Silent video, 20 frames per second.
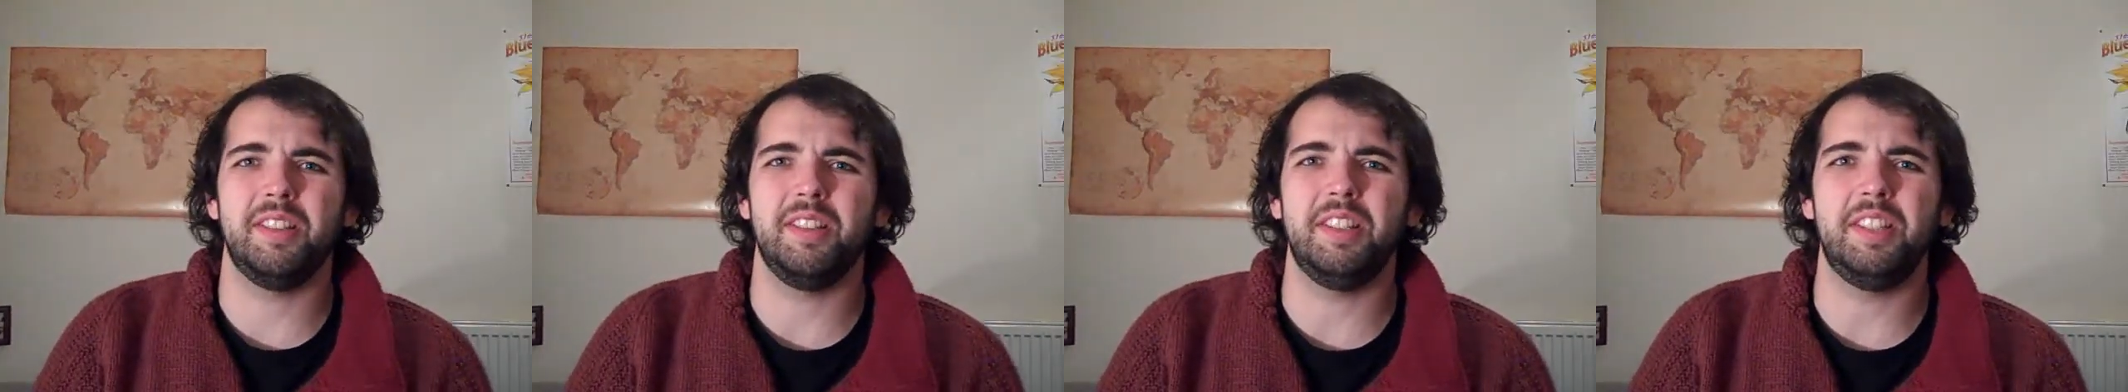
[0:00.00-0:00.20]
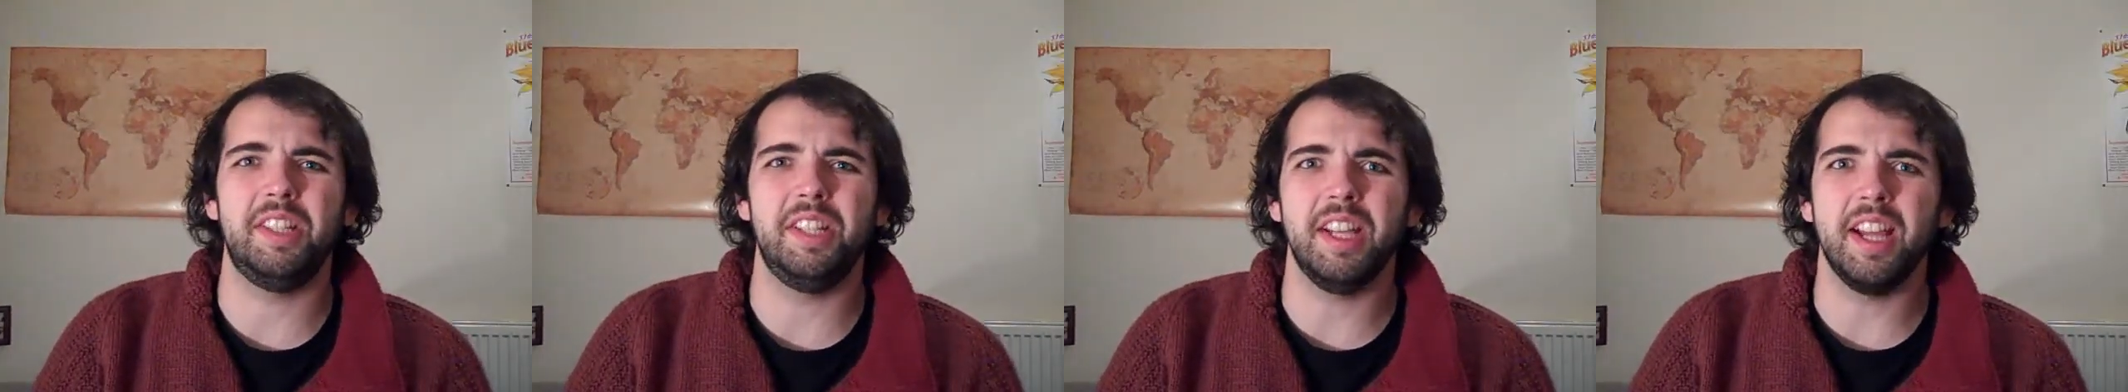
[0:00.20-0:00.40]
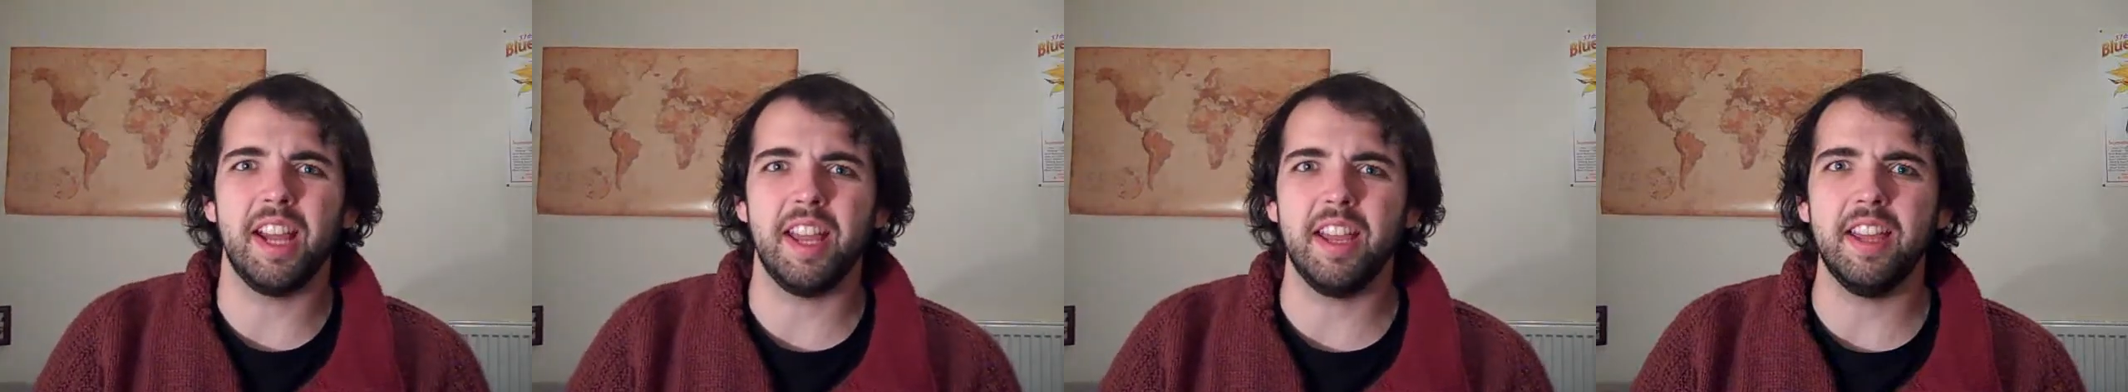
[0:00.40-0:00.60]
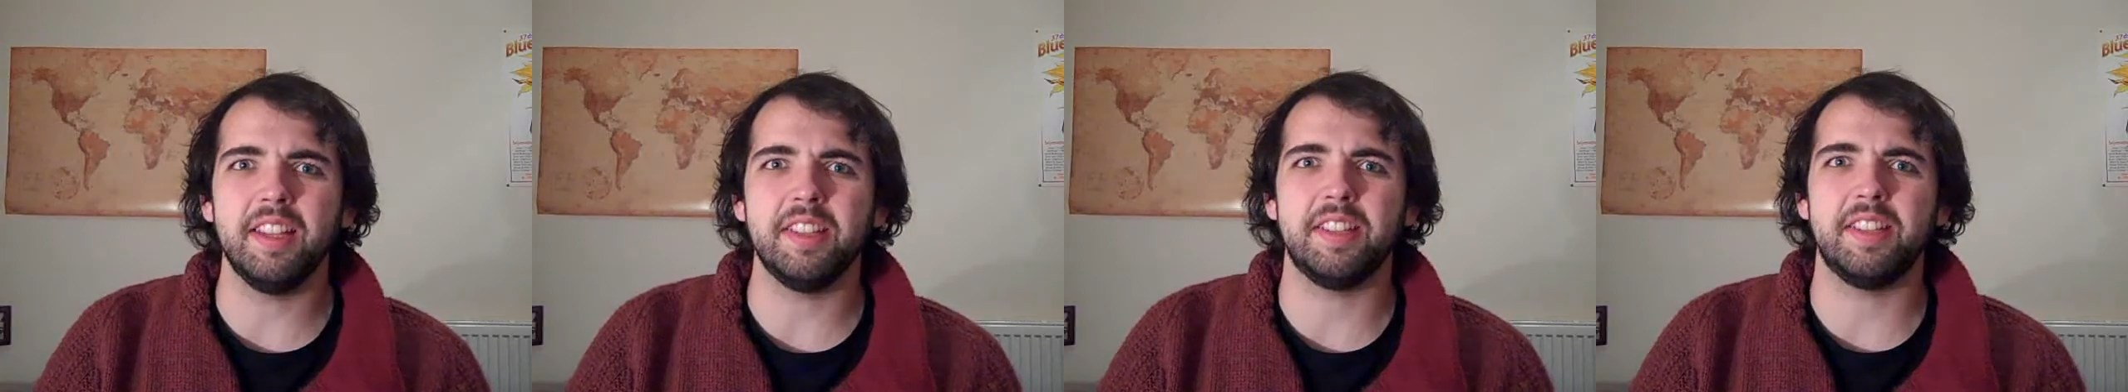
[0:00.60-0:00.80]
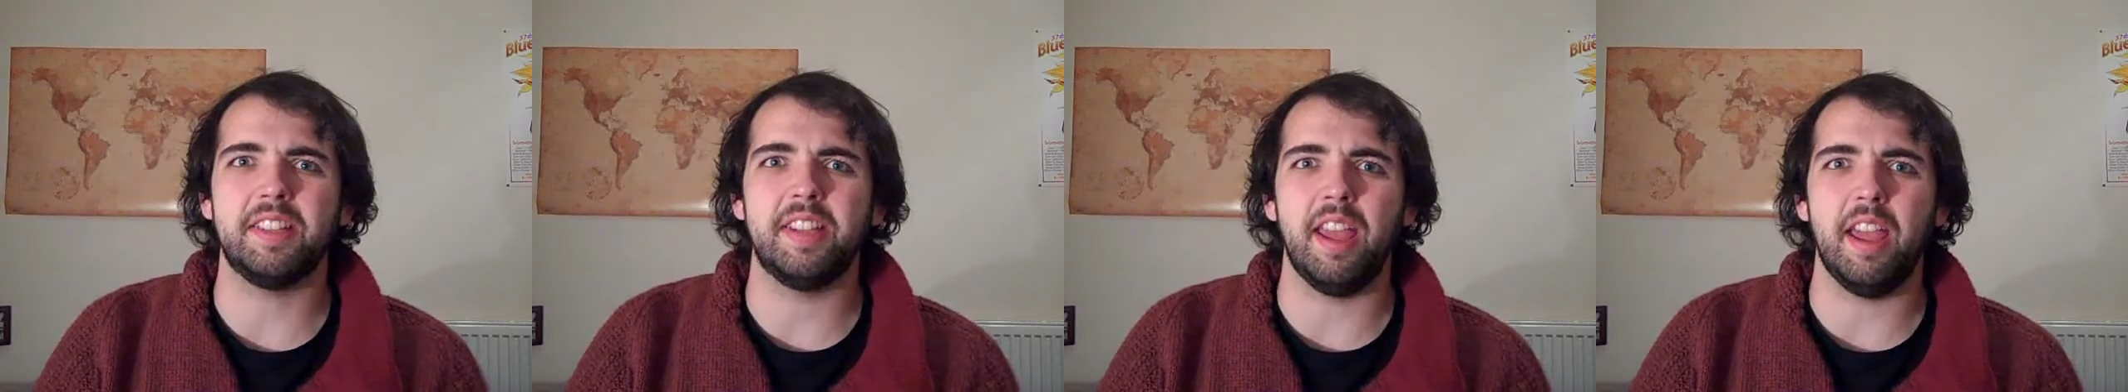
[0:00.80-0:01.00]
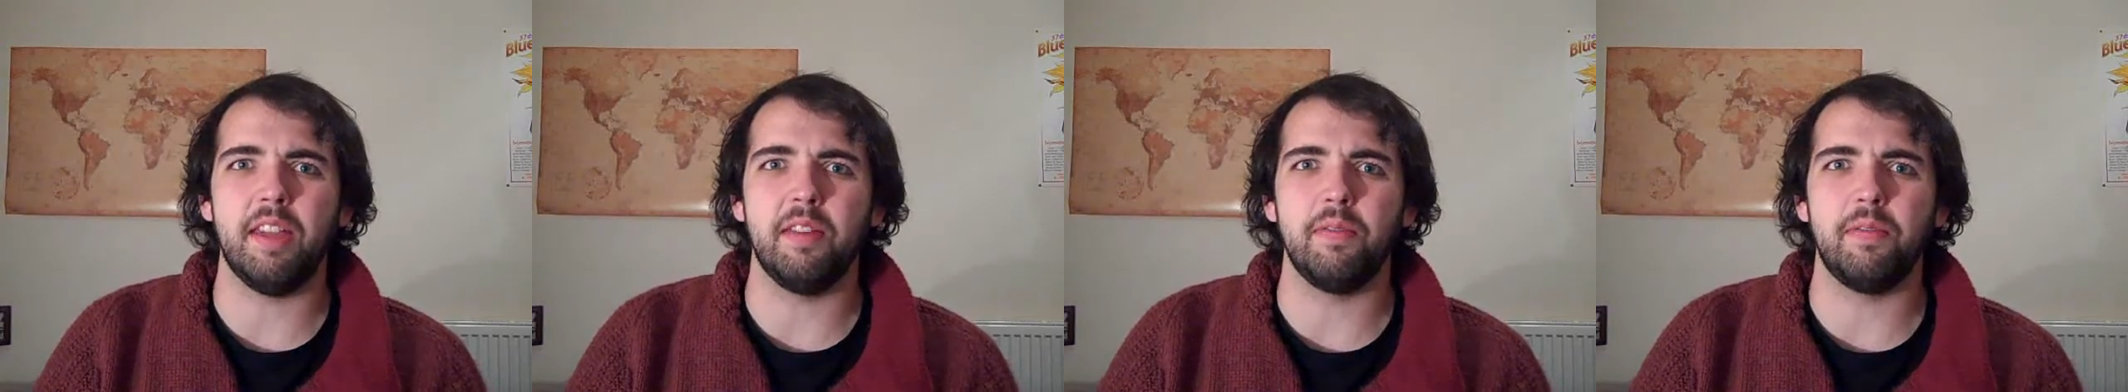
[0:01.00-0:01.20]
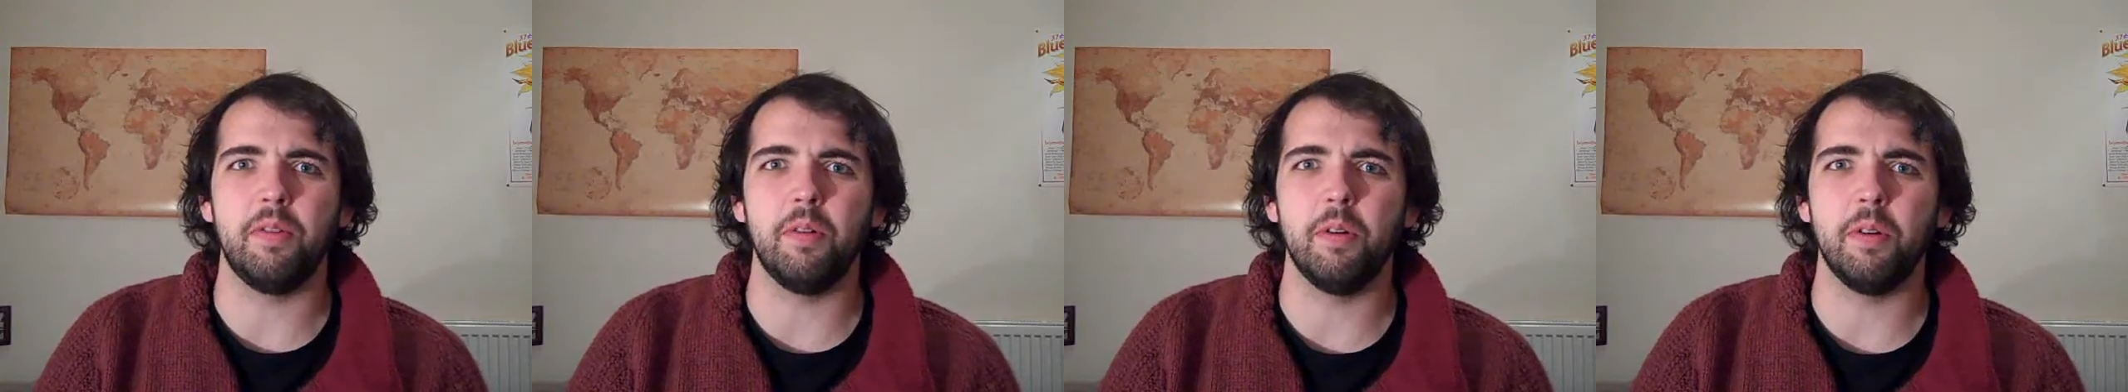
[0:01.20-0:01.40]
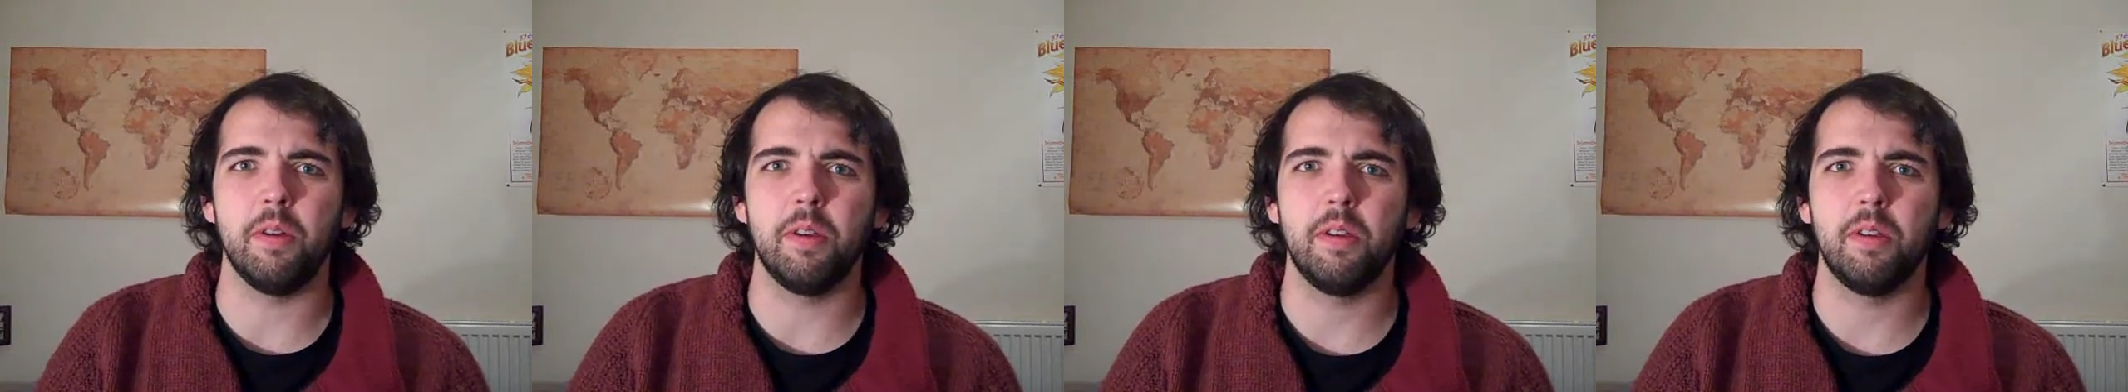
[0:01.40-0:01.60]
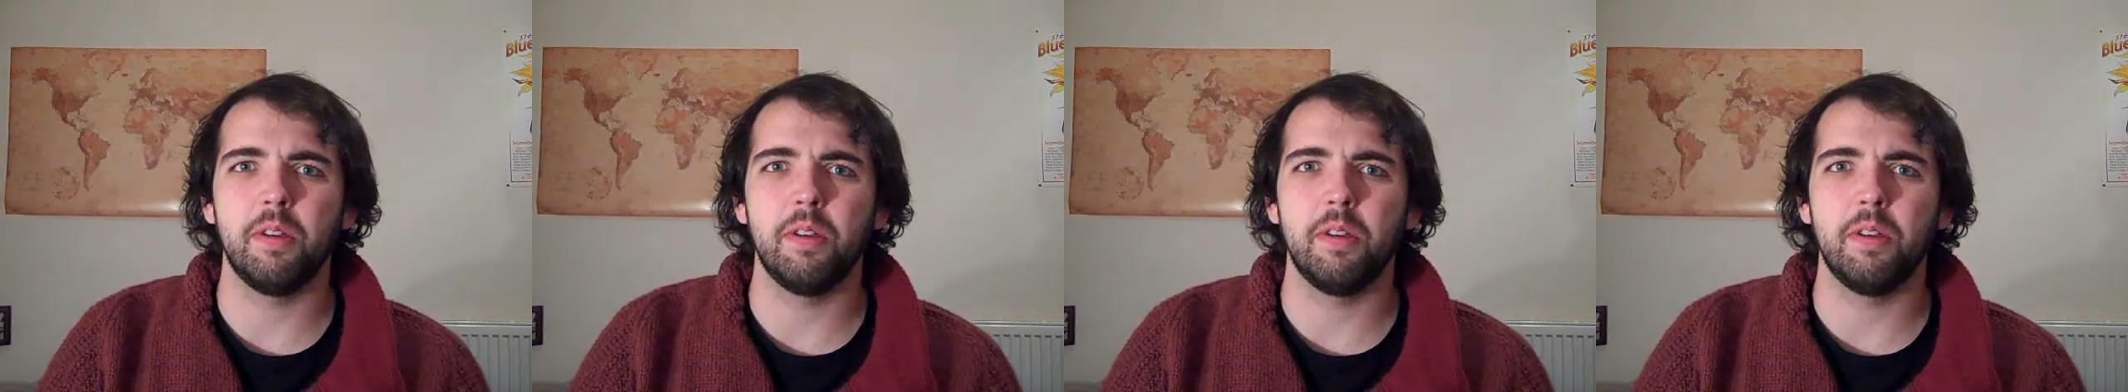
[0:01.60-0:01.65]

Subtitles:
GIS stand for?